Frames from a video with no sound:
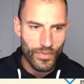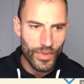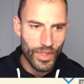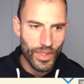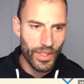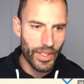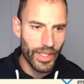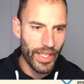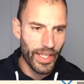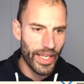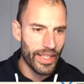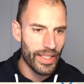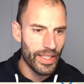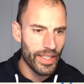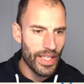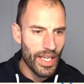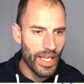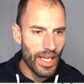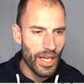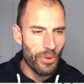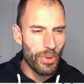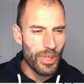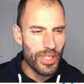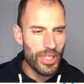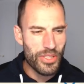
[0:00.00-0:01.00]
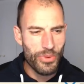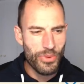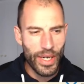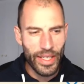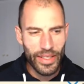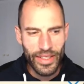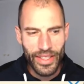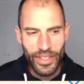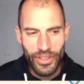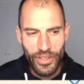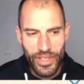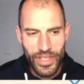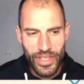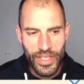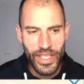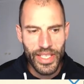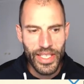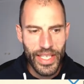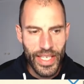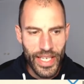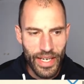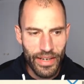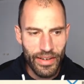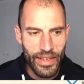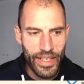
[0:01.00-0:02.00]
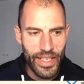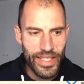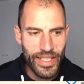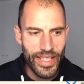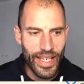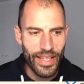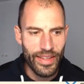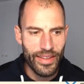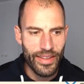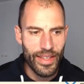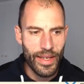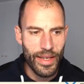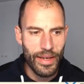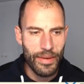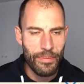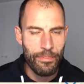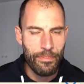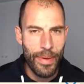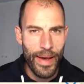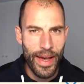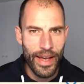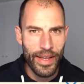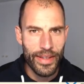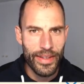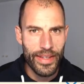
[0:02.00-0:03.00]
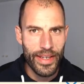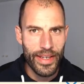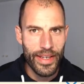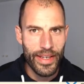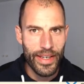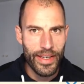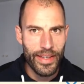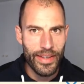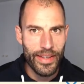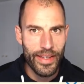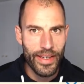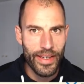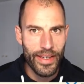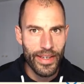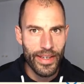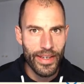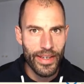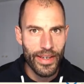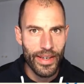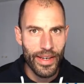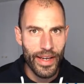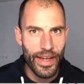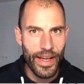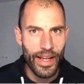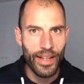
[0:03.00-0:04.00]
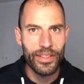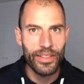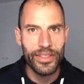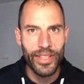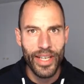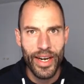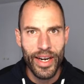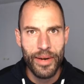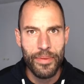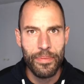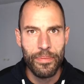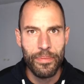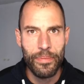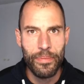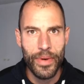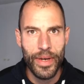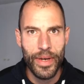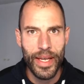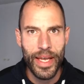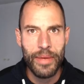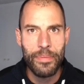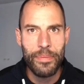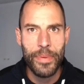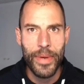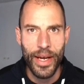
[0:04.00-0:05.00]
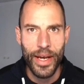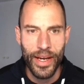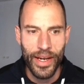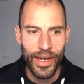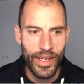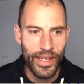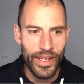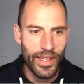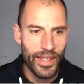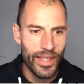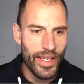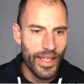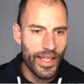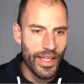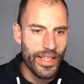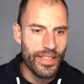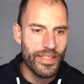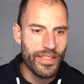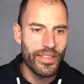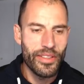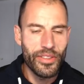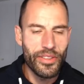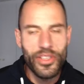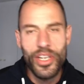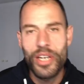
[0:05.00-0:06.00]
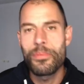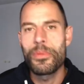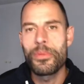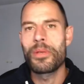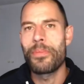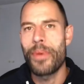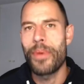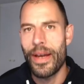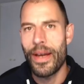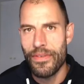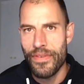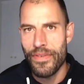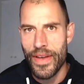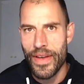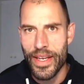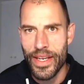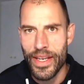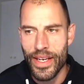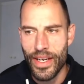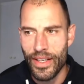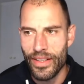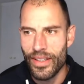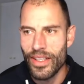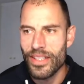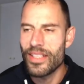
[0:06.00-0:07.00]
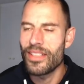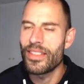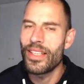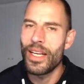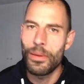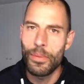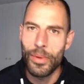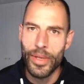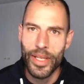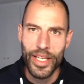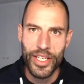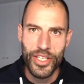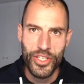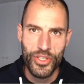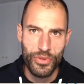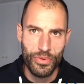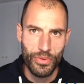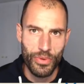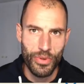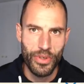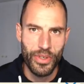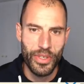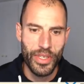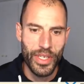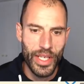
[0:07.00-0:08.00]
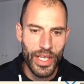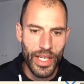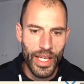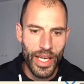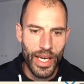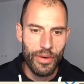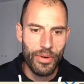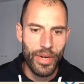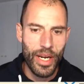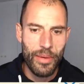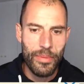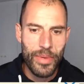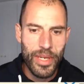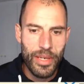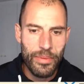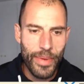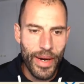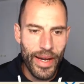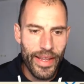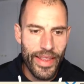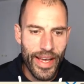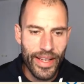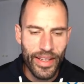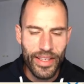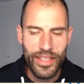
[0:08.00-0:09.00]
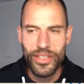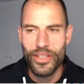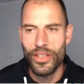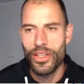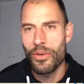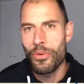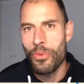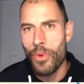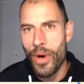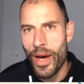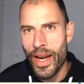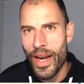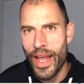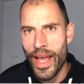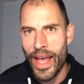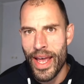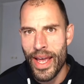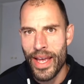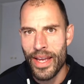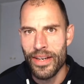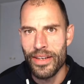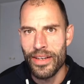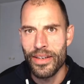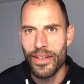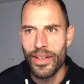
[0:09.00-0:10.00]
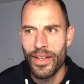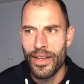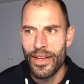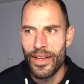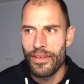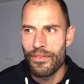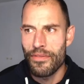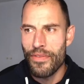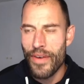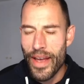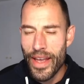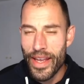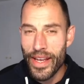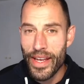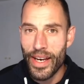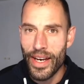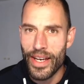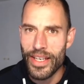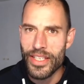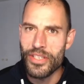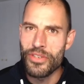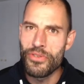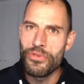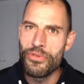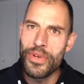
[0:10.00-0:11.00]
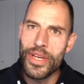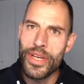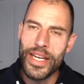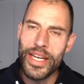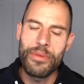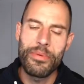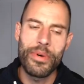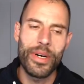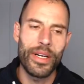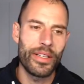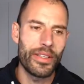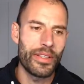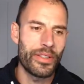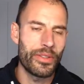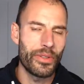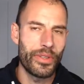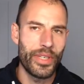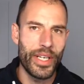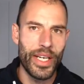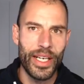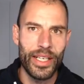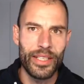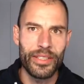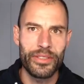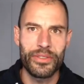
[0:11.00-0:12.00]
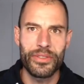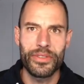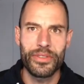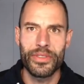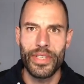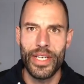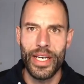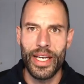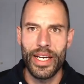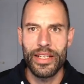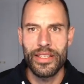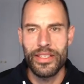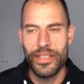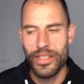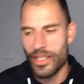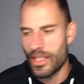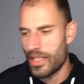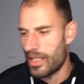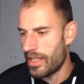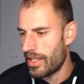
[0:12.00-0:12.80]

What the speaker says: Okay. What's quite interesting here is that the Altair API is determined by Vega, and that's a double-edged sword. And what I mean by that is, on the one hand, Vega is really well thought out, and it's